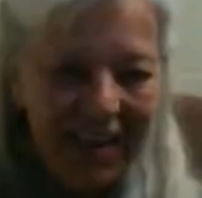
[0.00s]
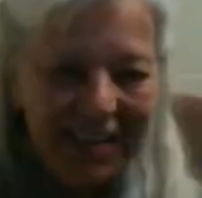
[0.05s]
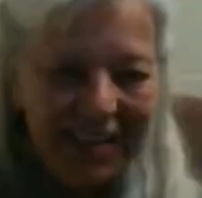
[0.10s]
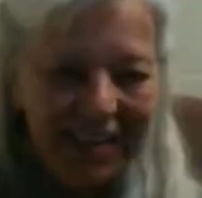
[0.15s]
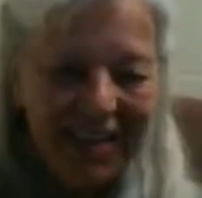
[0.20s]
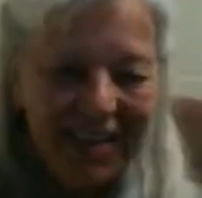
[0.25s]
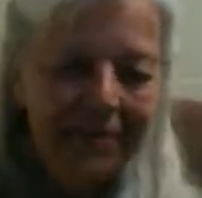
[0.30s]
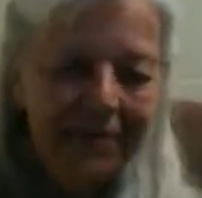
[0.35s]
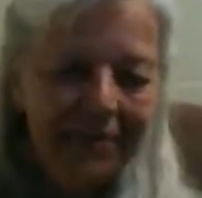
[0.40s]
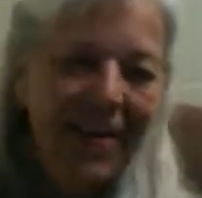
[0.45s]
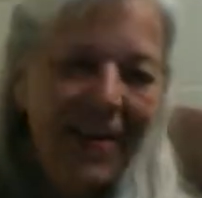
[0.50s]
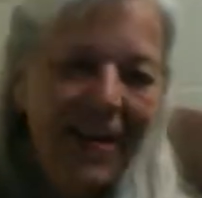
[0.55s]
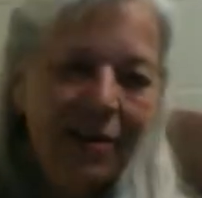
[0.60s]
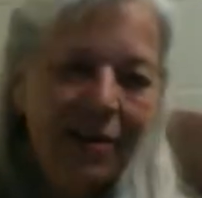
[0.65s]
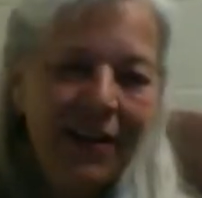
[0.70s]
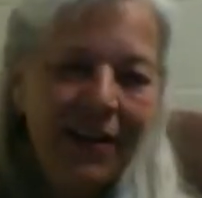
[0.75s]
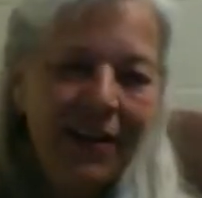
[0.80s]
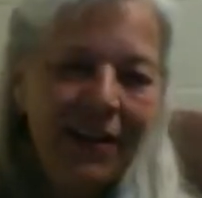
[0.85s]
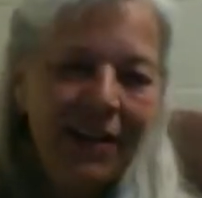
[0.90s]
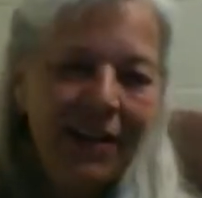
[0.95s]
eat that fat
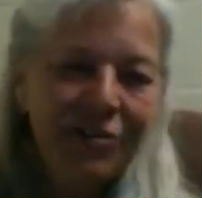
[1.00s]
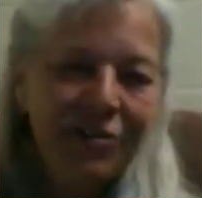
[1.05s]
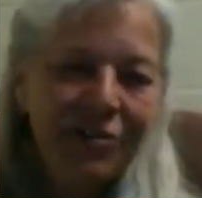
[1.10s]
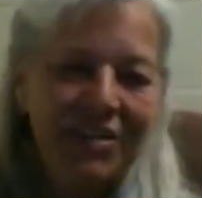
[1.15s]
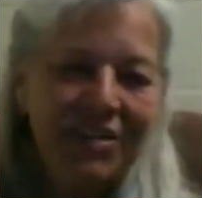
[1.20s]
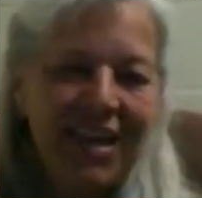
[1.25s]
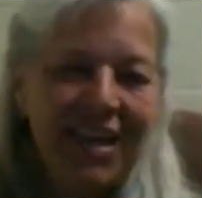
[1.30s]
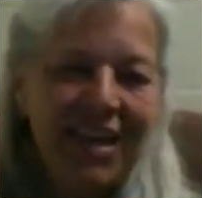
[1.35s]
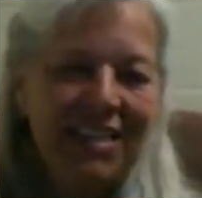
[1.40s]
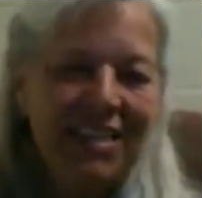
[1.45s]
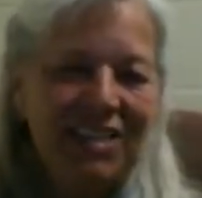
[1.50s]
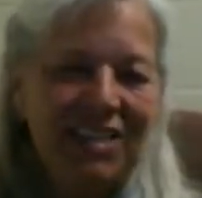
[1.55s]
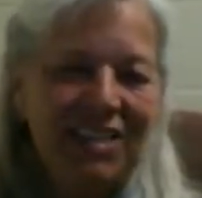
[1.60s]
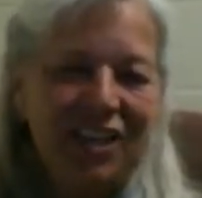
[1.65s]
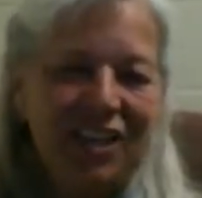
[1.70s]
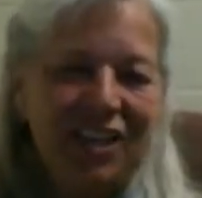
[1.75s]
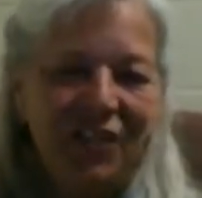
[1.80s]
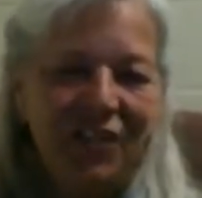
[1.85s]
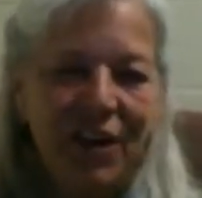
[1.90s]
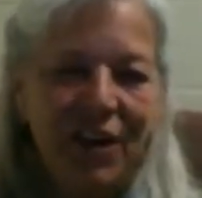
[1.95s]
on the end of your steak. It's
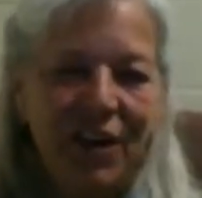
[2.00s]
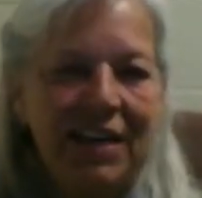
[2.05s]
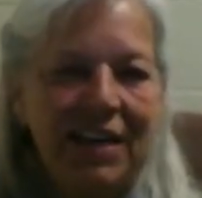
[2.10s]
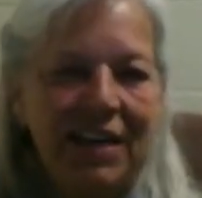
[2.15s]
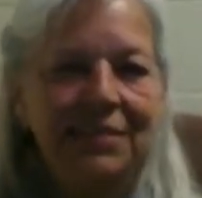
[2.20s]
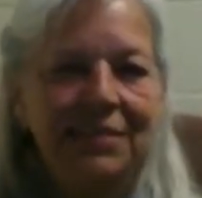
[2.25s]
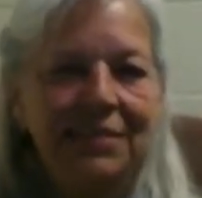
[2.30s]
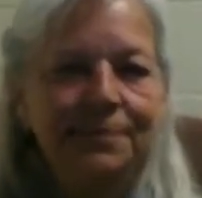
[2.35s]
good for you.